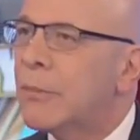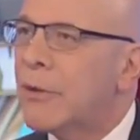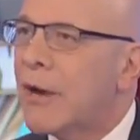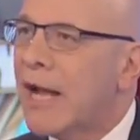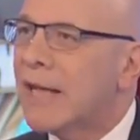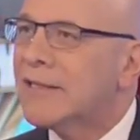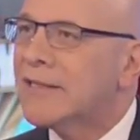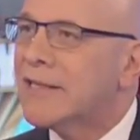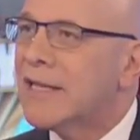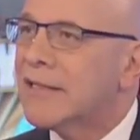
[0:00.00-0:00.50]

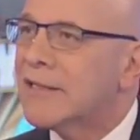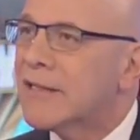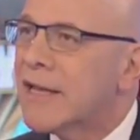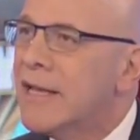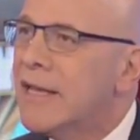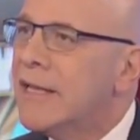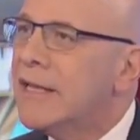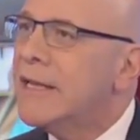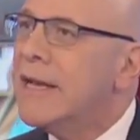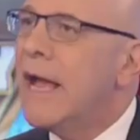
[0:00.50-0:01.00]
process.
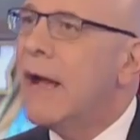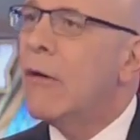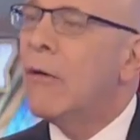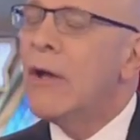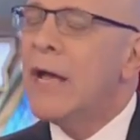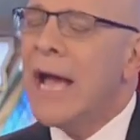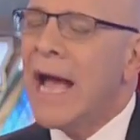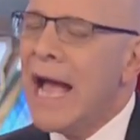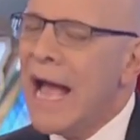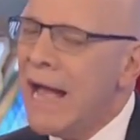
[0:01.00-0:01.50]

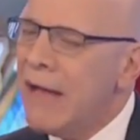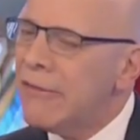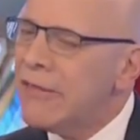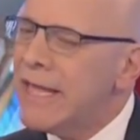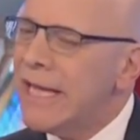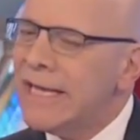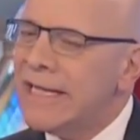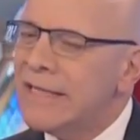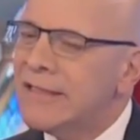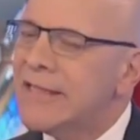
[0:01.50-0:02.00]
Now, how
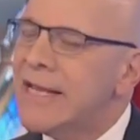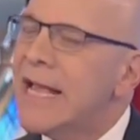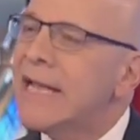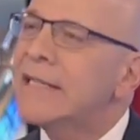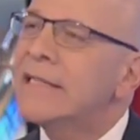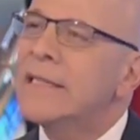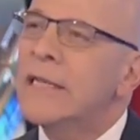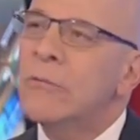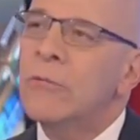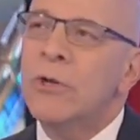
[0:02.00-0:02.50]
that
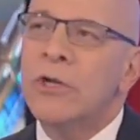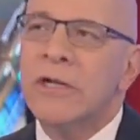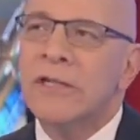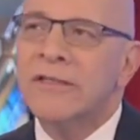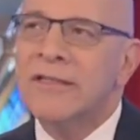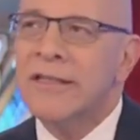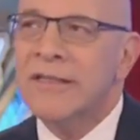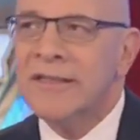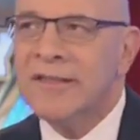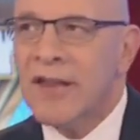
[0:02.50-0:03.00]
exactly
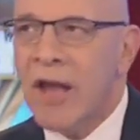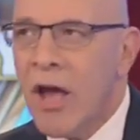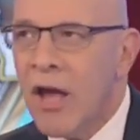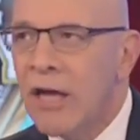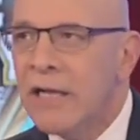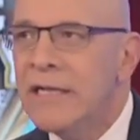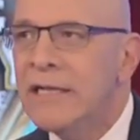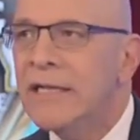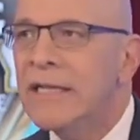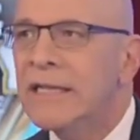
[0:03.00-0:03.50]
works is
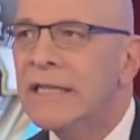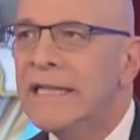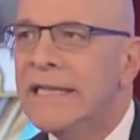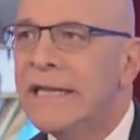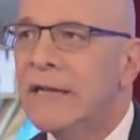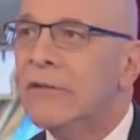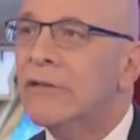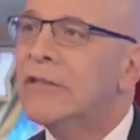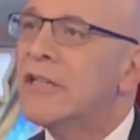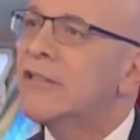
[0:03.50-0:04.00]

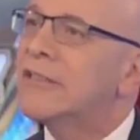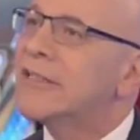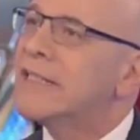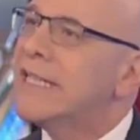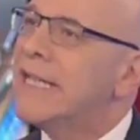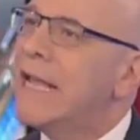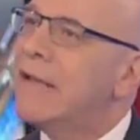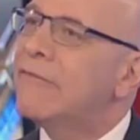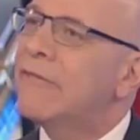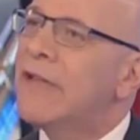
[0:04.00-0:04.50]
unclear. Does
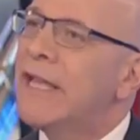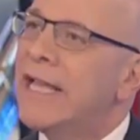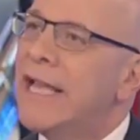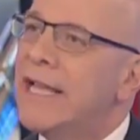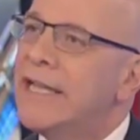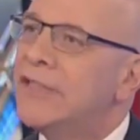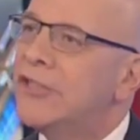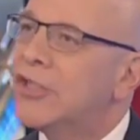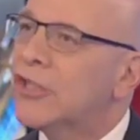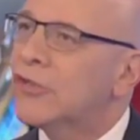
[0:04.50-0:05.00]
the
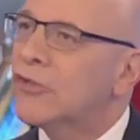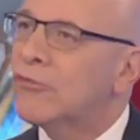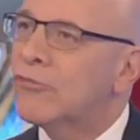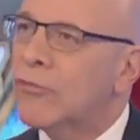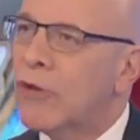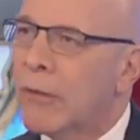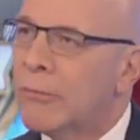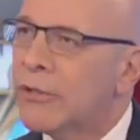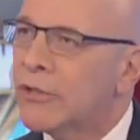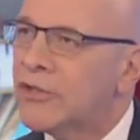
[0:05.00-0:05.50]
FAA
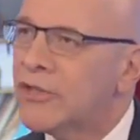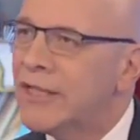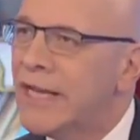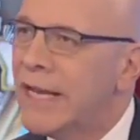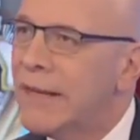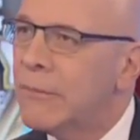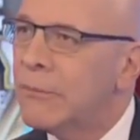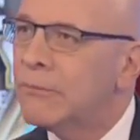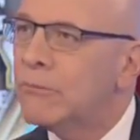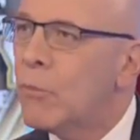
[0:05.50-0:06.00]
just rubber
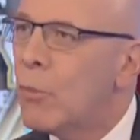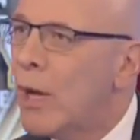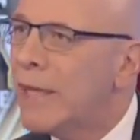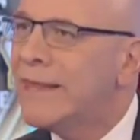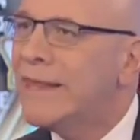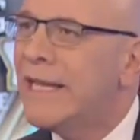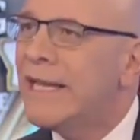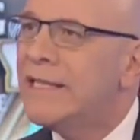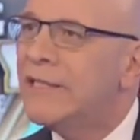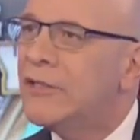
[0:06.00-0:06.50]
stamp
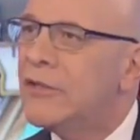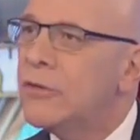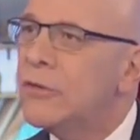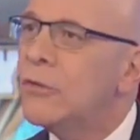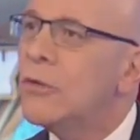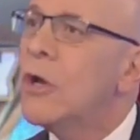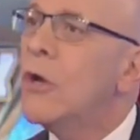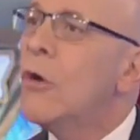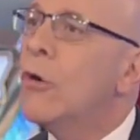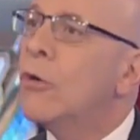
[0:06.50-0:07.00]
what they
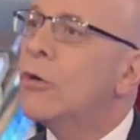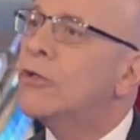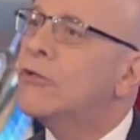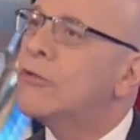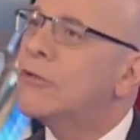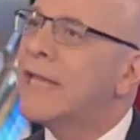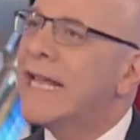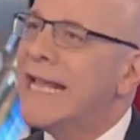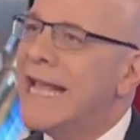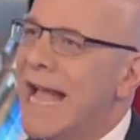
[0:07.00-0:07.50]
do, or
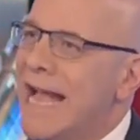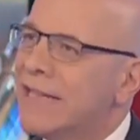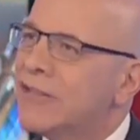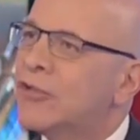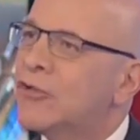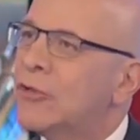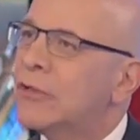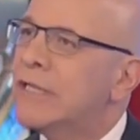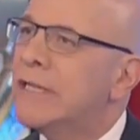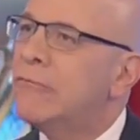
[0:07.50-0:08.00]
do they
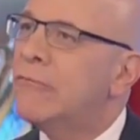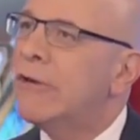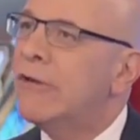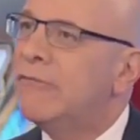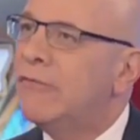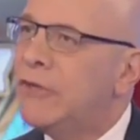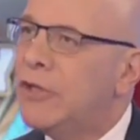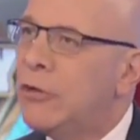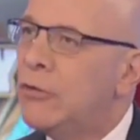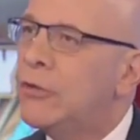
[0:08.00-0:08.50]
actually
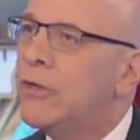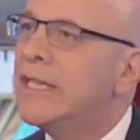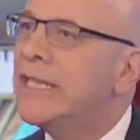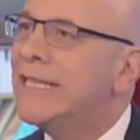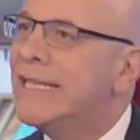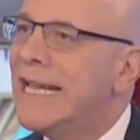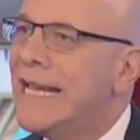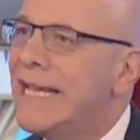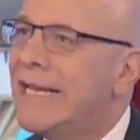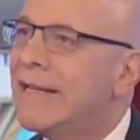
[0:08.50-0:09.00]
review
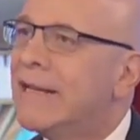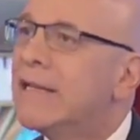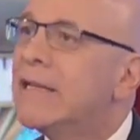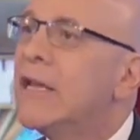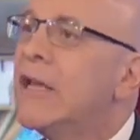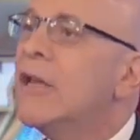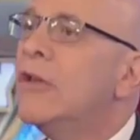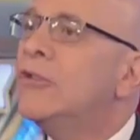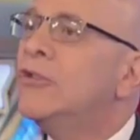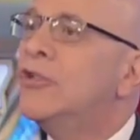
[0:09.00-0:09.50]
the data
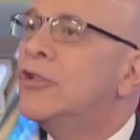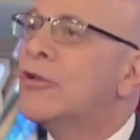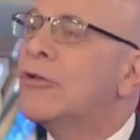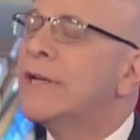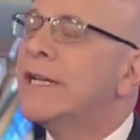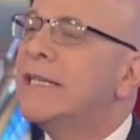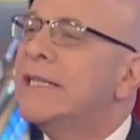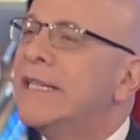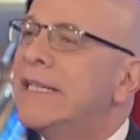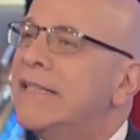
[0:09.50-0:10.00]

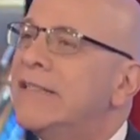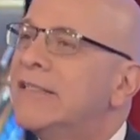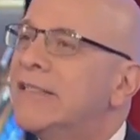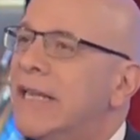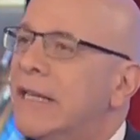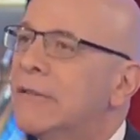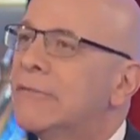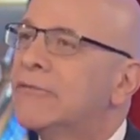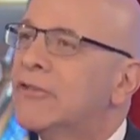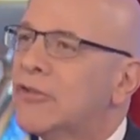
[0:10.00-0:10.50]
during the
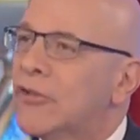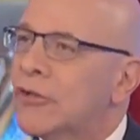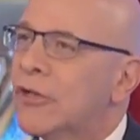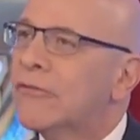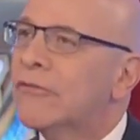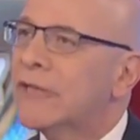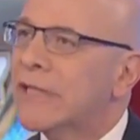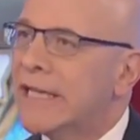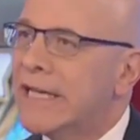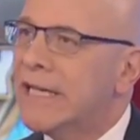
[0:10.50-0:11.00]

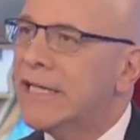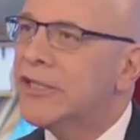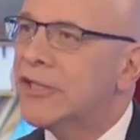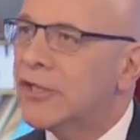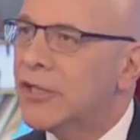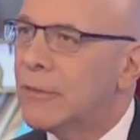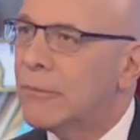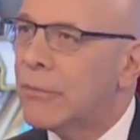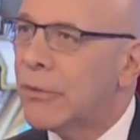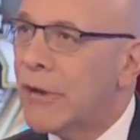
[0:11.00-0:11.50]

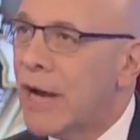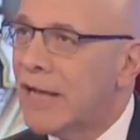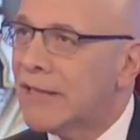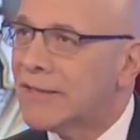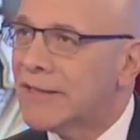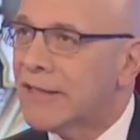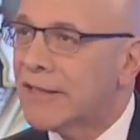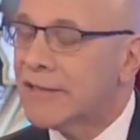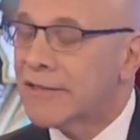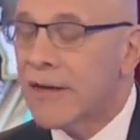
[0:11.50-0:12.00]
self-certification
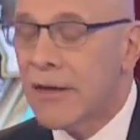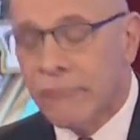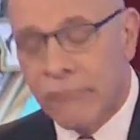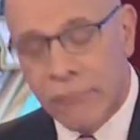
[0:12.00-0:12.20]
process?